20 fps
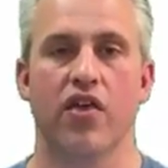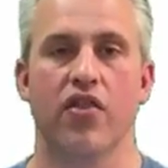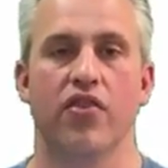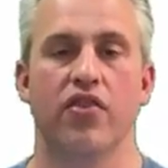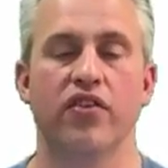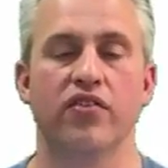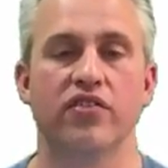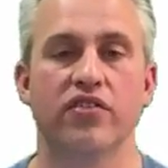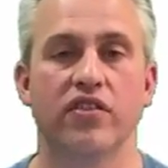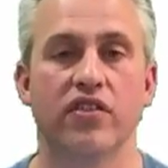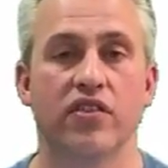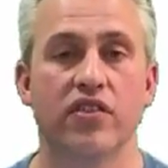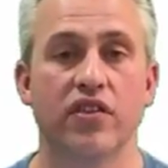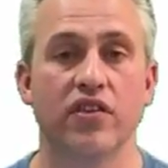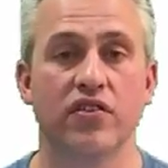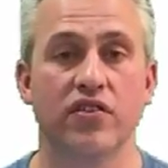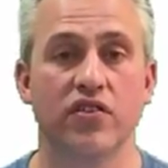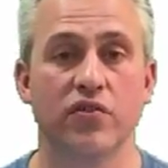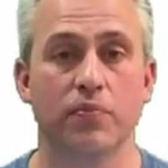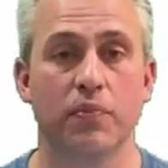
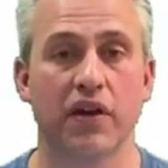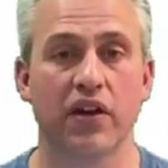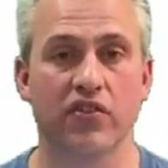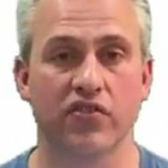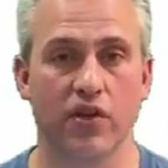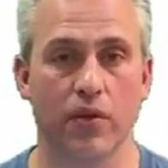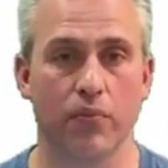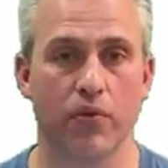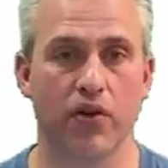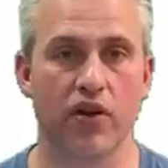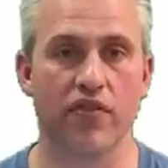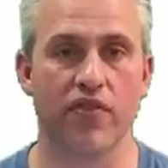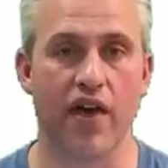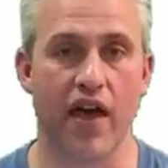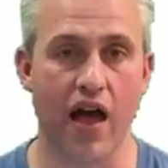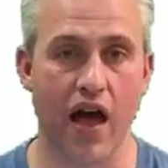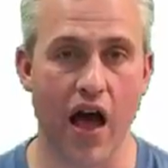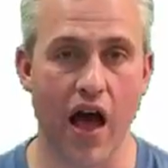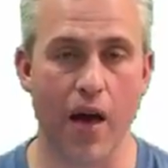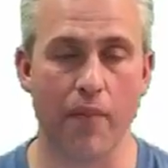This is because I put in
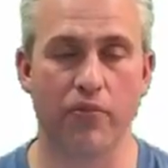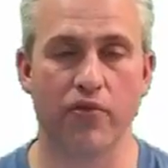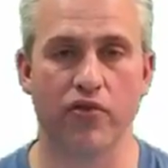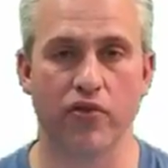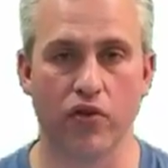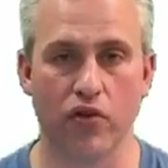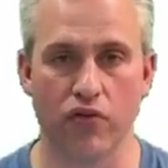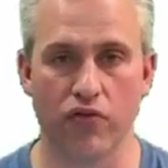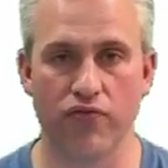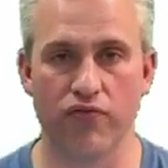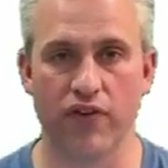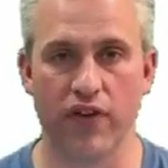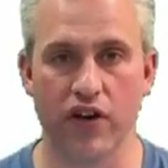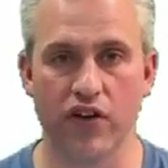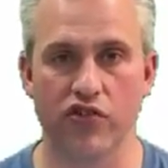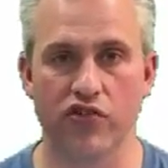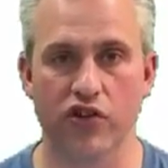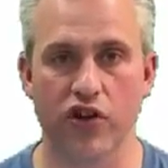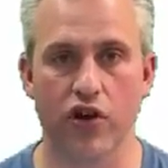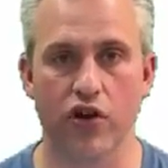that optional
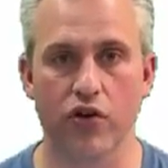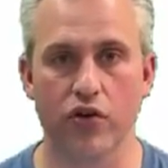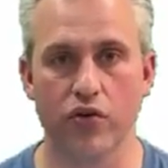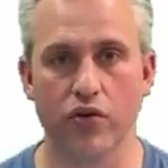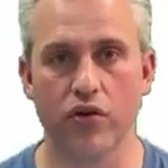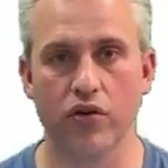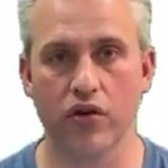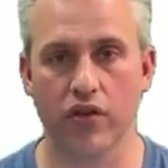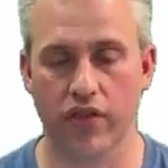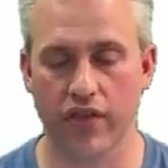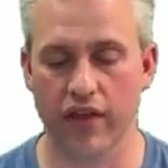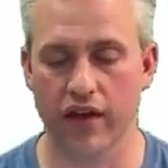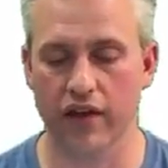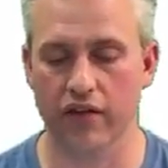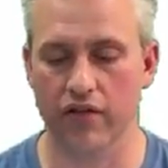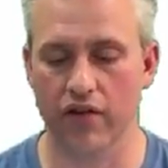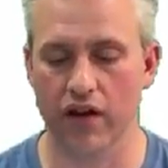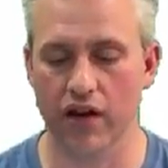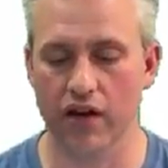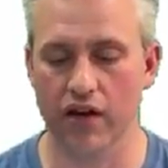finish code thing,
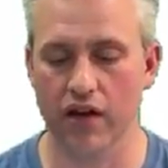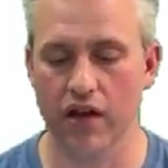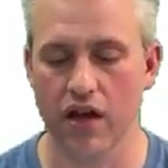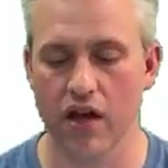right?